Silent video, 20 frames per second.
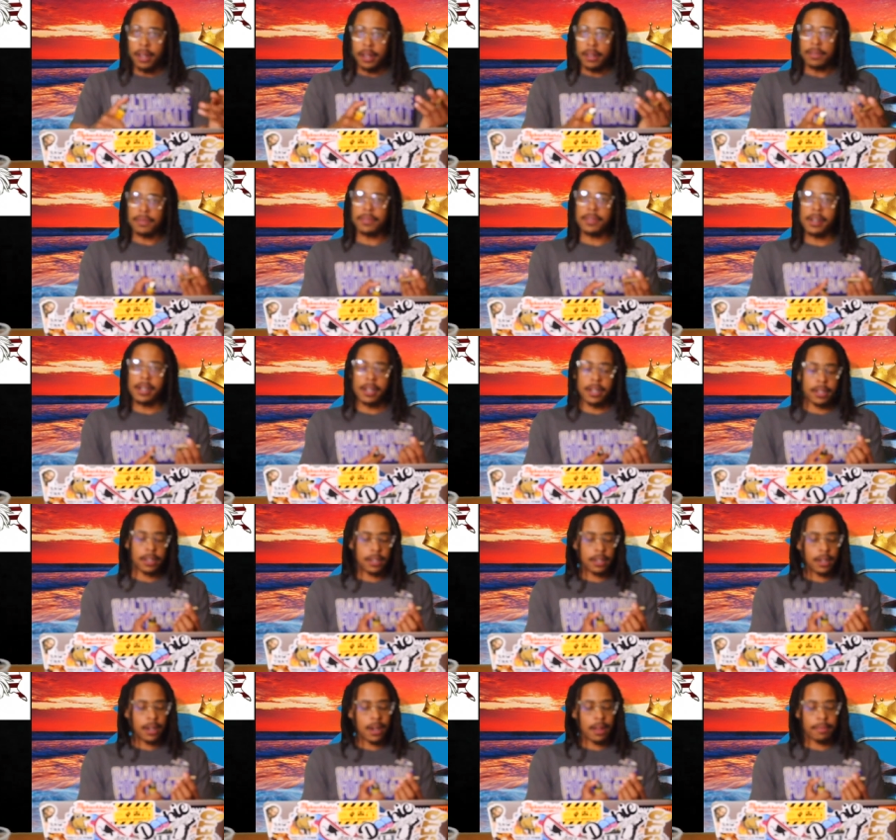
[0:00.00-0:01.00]

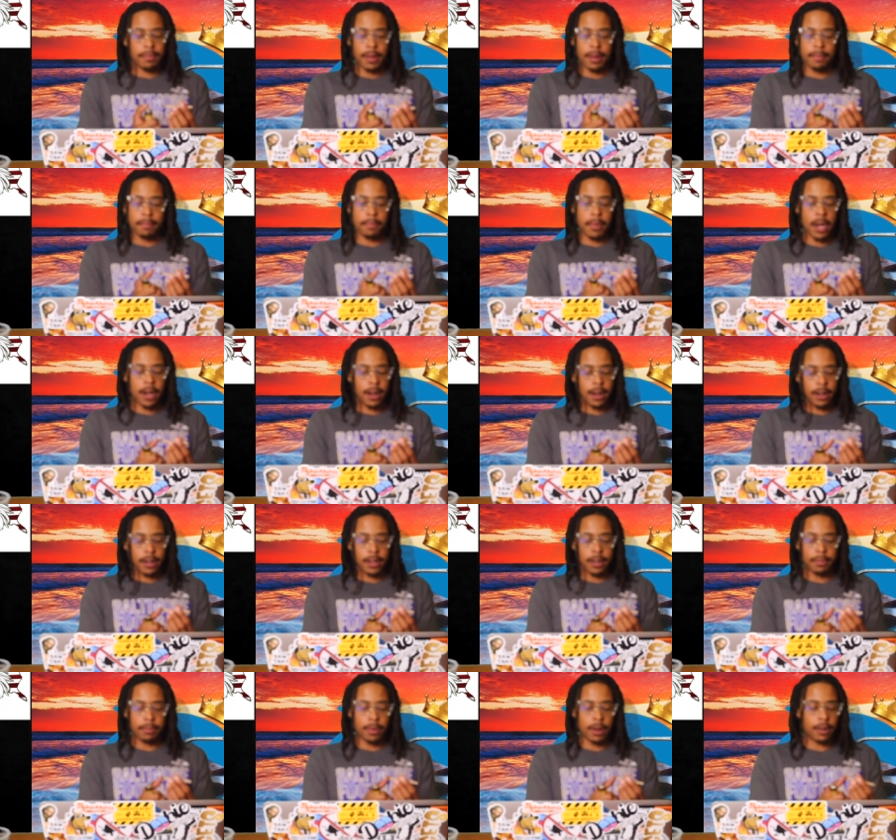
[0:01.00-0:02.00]
Fuck, I'm
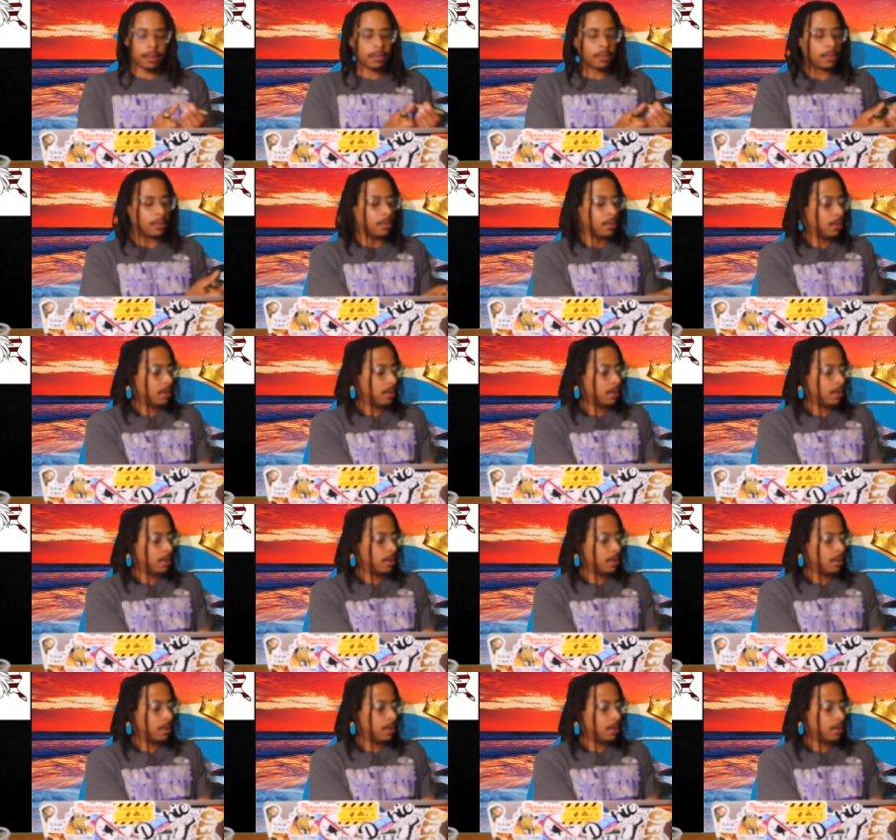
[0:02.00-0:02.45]
American, bro.